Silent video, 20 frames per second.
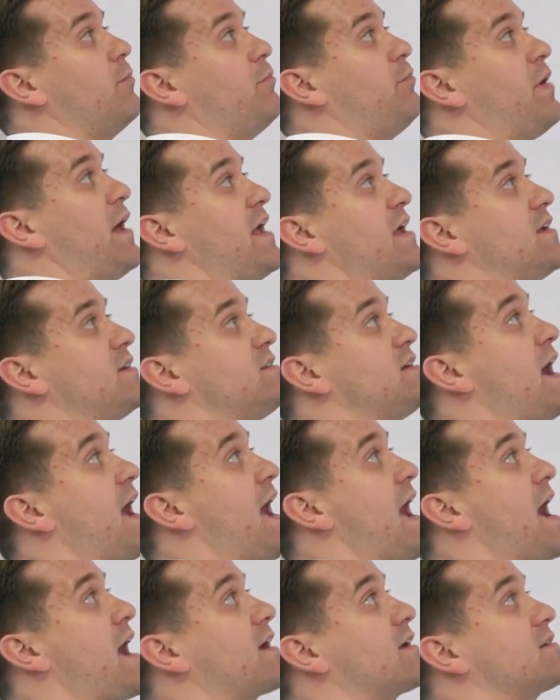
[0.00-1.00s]
paying
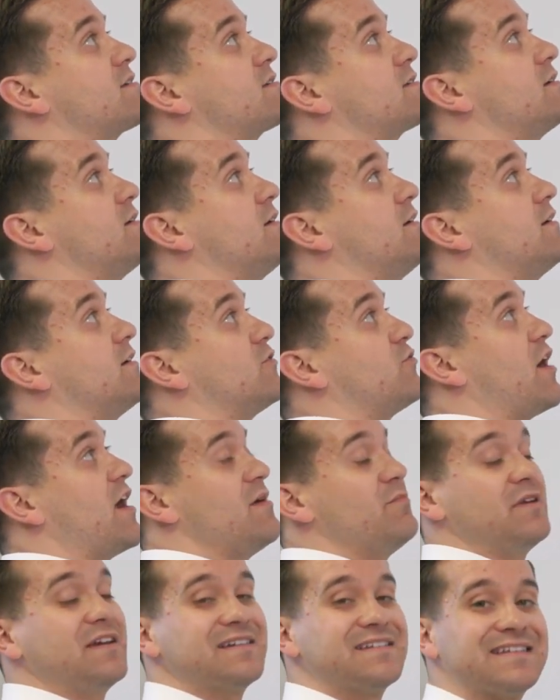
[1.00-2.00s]
tax,
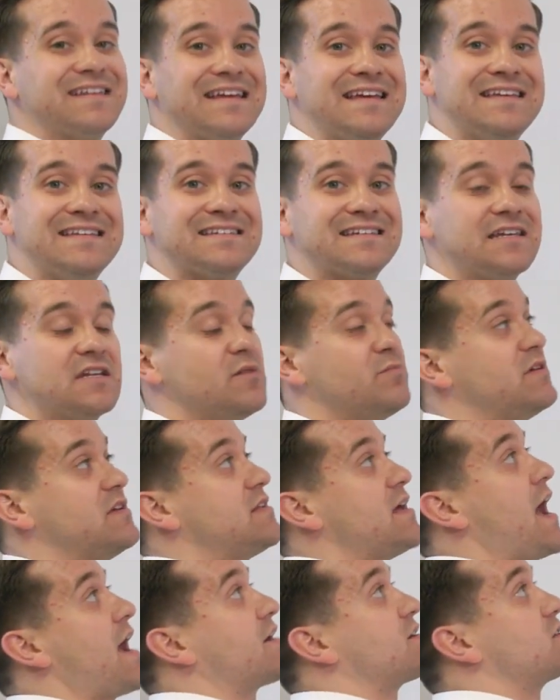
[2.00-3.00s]
right? Because it is gonna be
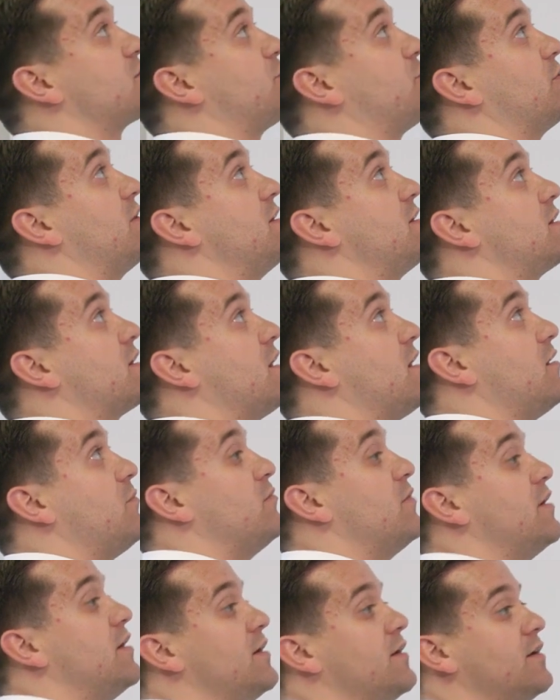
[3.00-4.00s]
taxable
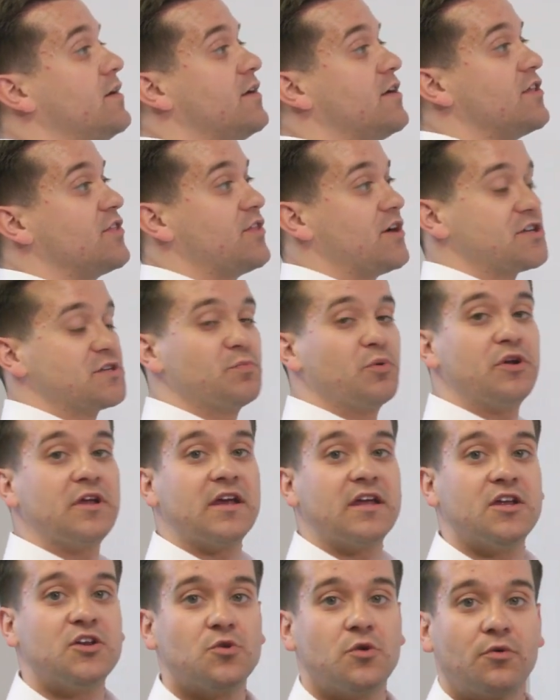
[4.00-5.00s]
income, thus
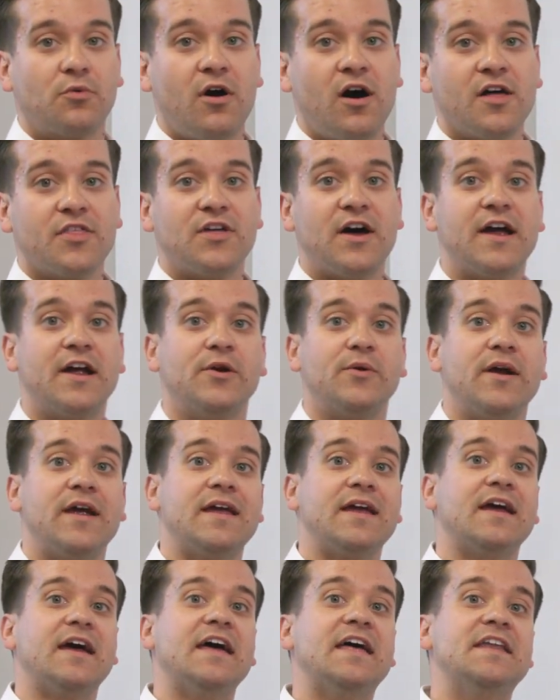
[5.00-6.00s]
putting it into a Roth
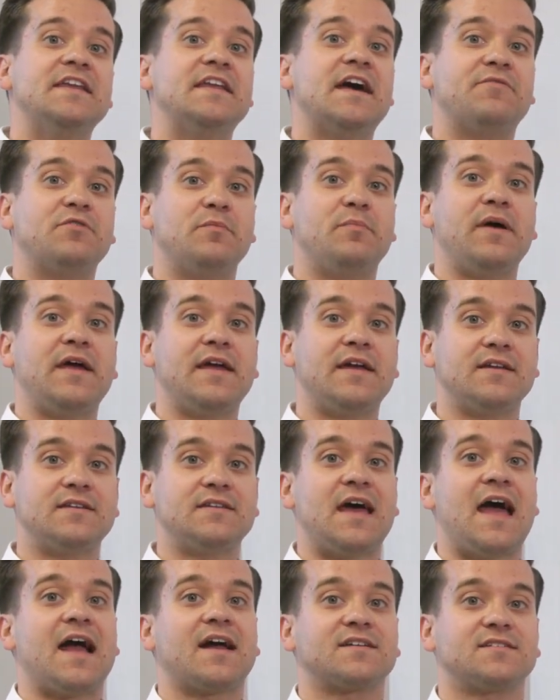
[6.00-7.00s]
IRA and never paying
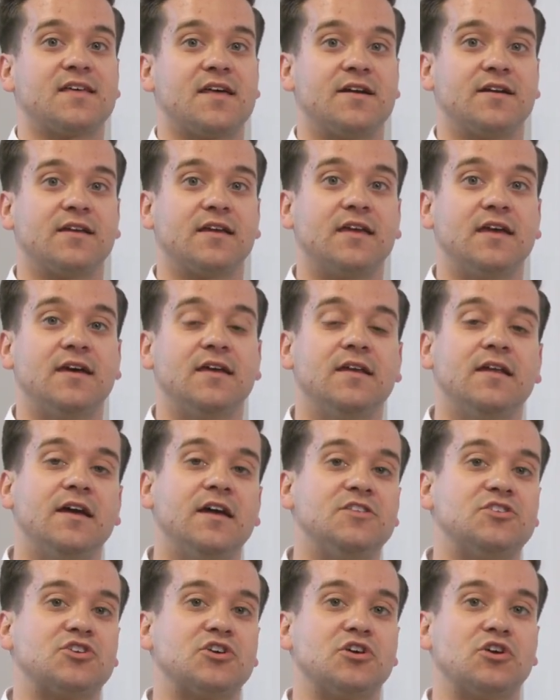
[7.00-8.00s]
tax on it again.
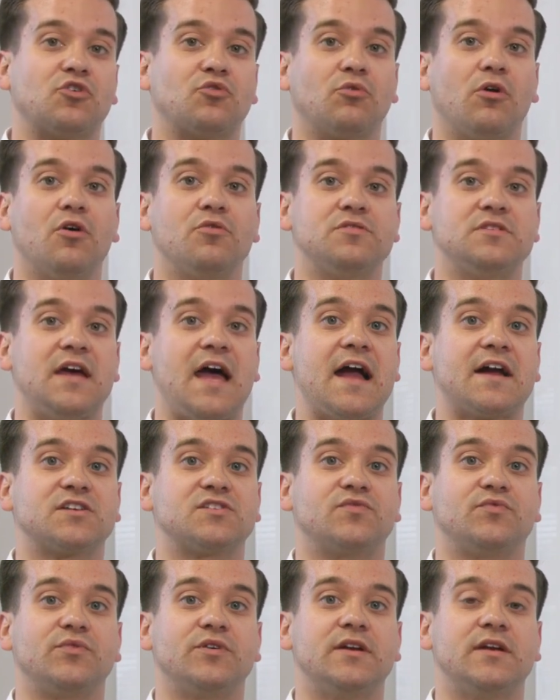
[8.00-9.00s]
It's gonna grow
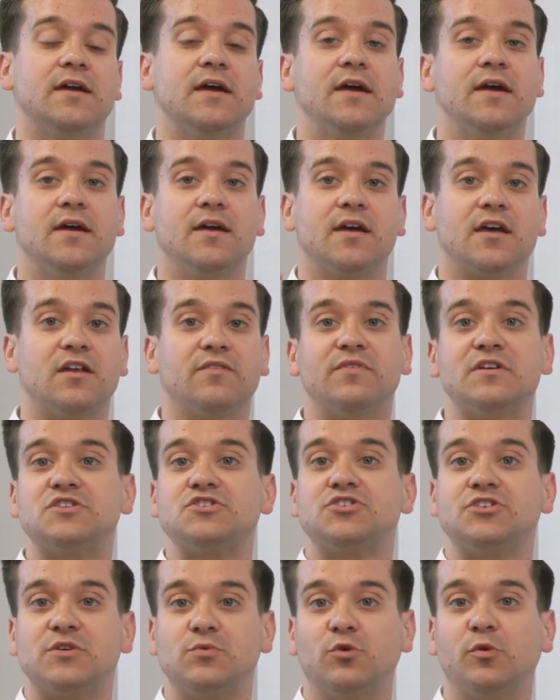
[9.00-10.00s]
tax-free, and
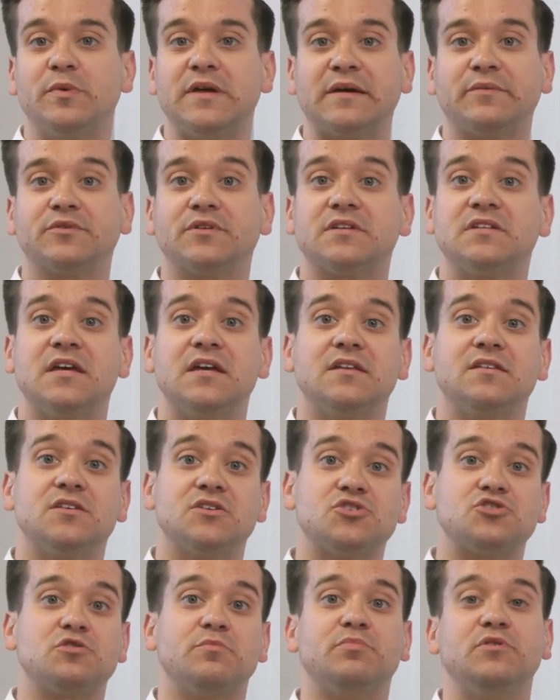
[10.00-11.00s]
eventually we'll be able to take
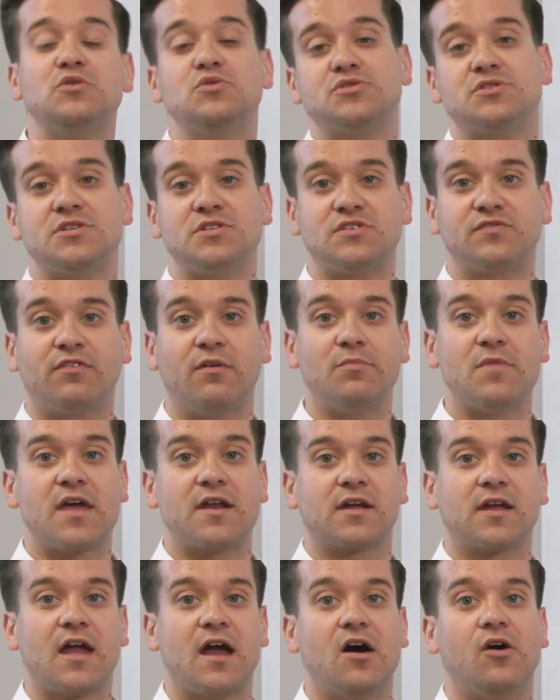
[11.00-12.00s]
distributions from that
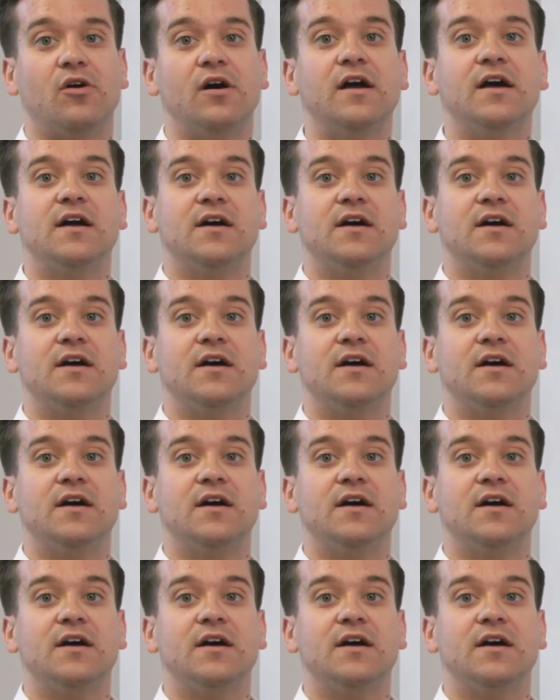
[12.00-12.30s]
account